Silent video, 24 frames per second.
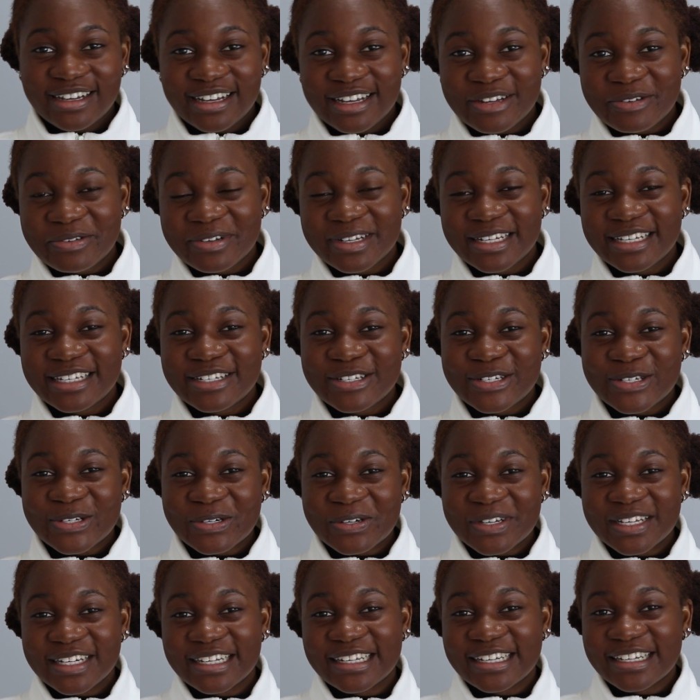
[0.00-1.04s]
I really
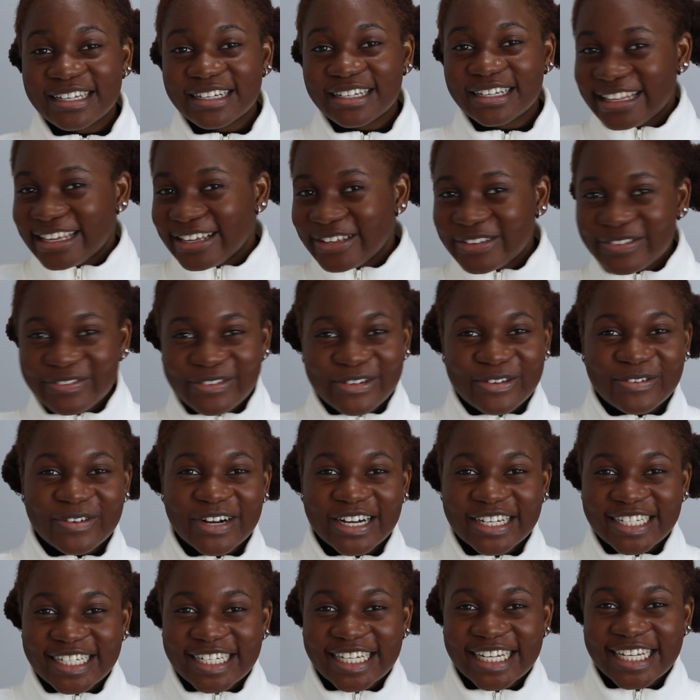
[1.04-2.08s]
enjoyed it. Thank you for
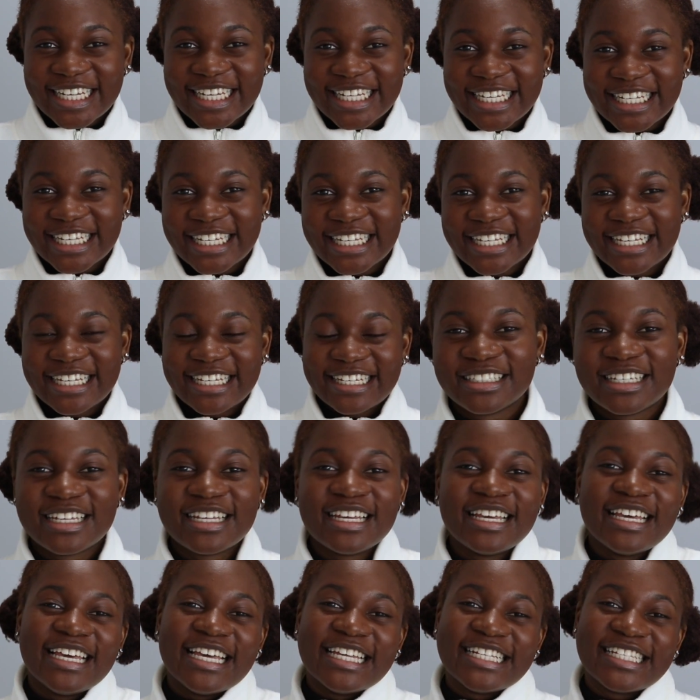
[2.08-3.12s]
watching
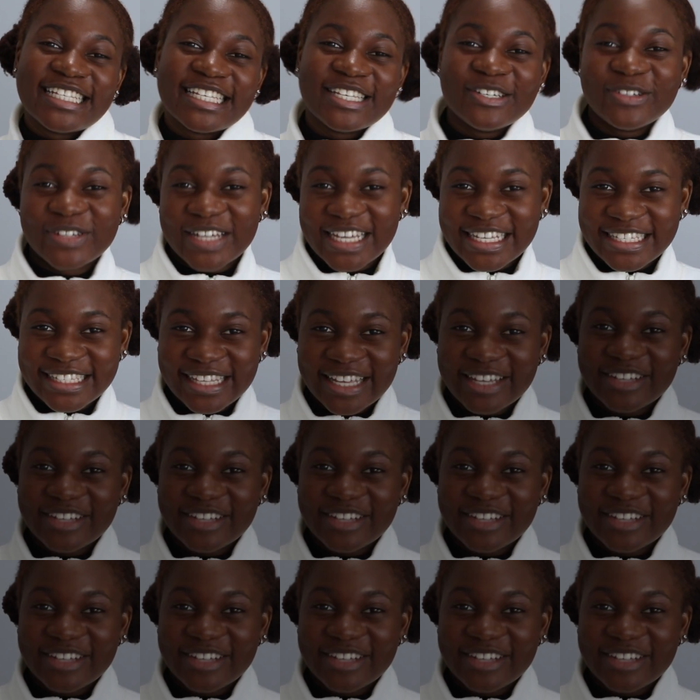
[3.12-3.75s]
and see you next